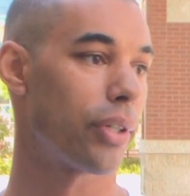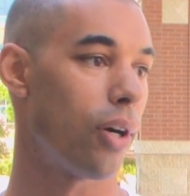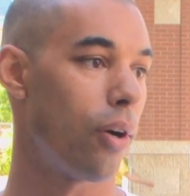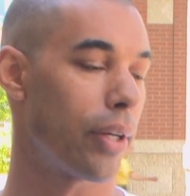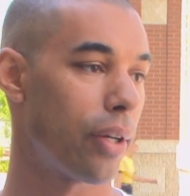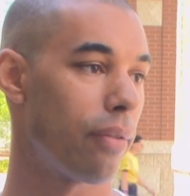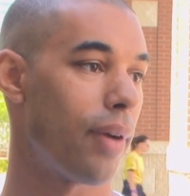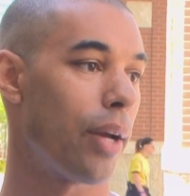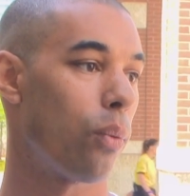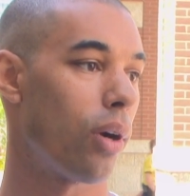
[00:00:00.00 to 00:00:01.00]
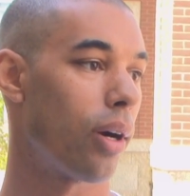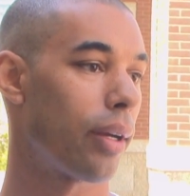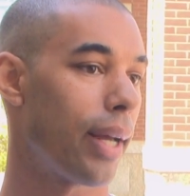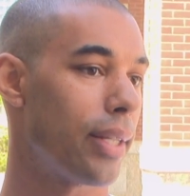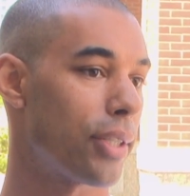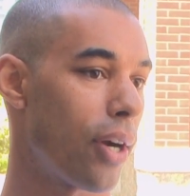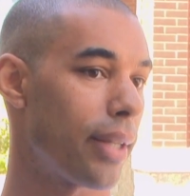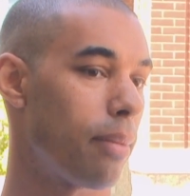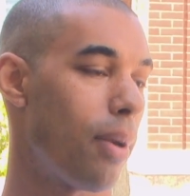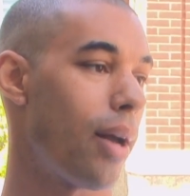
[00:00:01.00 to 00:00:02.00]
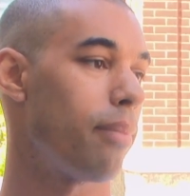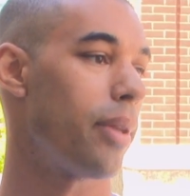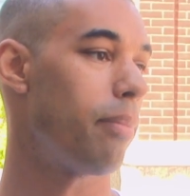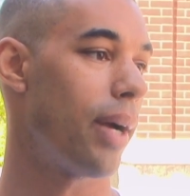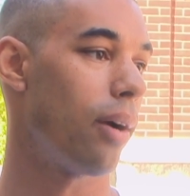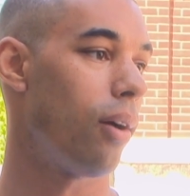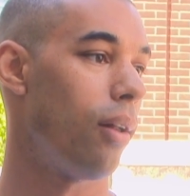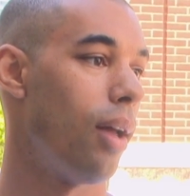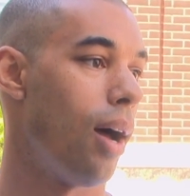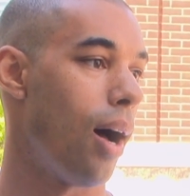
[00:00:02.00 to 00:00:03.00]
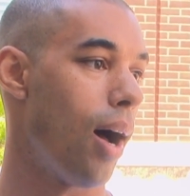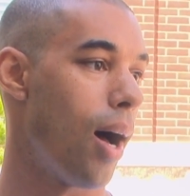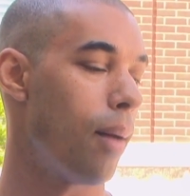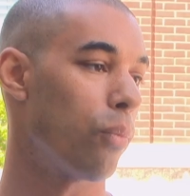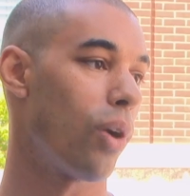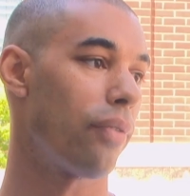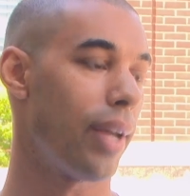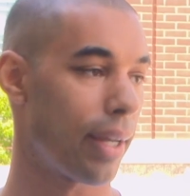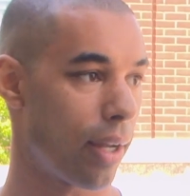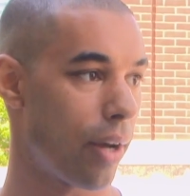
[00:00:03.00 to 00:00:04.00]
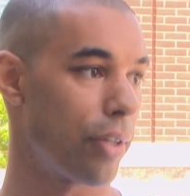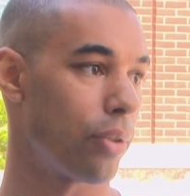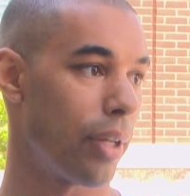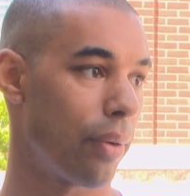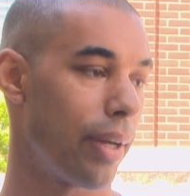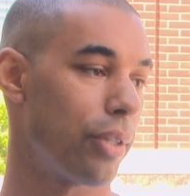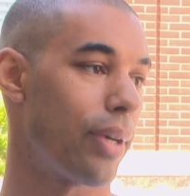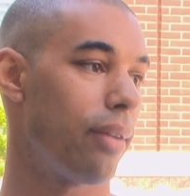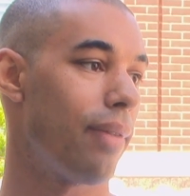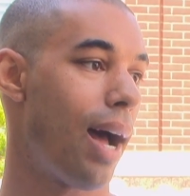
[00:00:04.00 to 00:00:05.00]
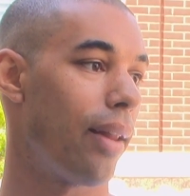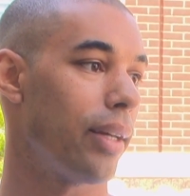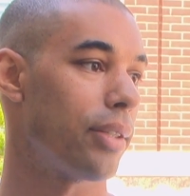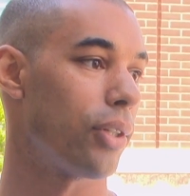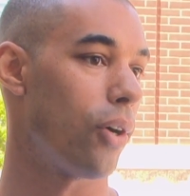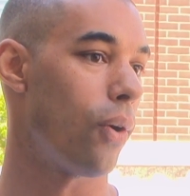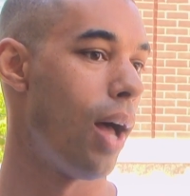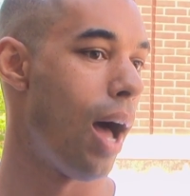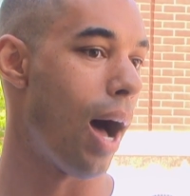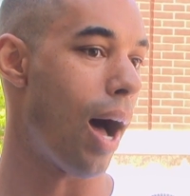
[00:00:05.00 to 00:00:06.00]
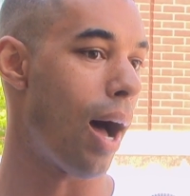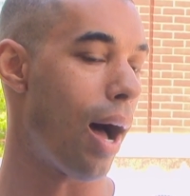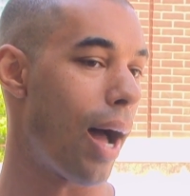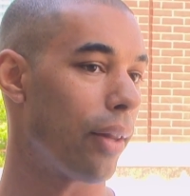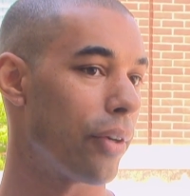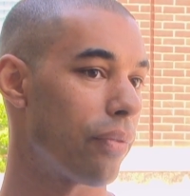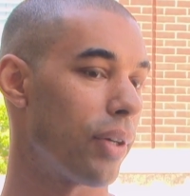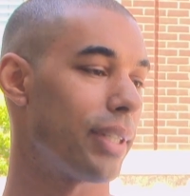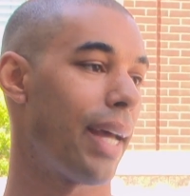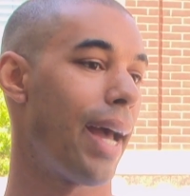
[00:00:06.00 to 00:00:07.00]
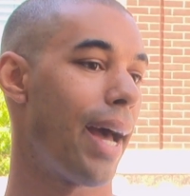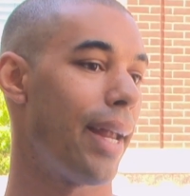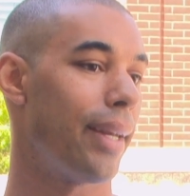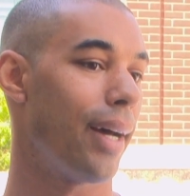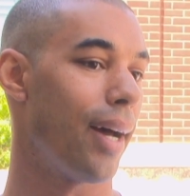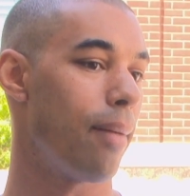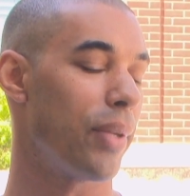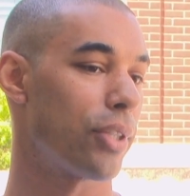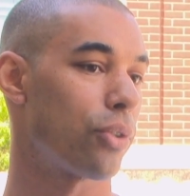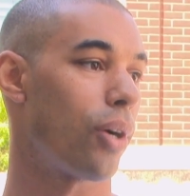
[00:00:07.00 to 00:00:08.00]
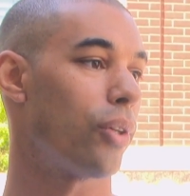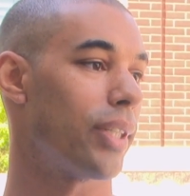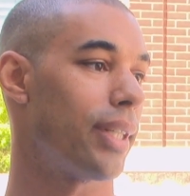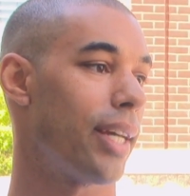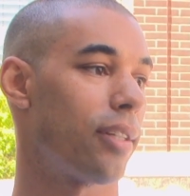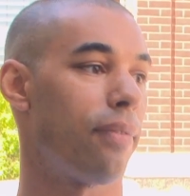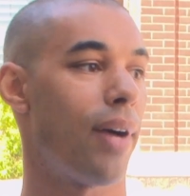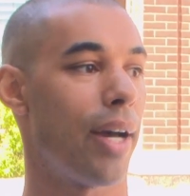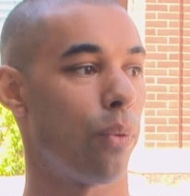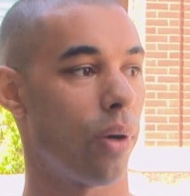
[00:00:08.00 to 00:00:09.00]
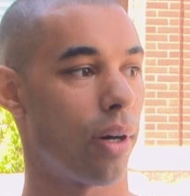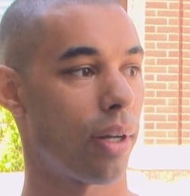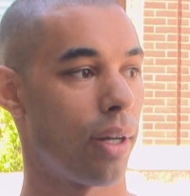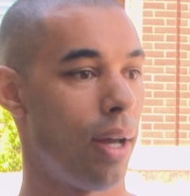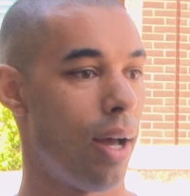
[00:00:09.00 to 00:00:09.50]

ago and couldn't find work, and started at the bottom of the barrel, roughnecking on a drilling rig in Drayton Valley. So I learned firsthand the struggles it takes to find work,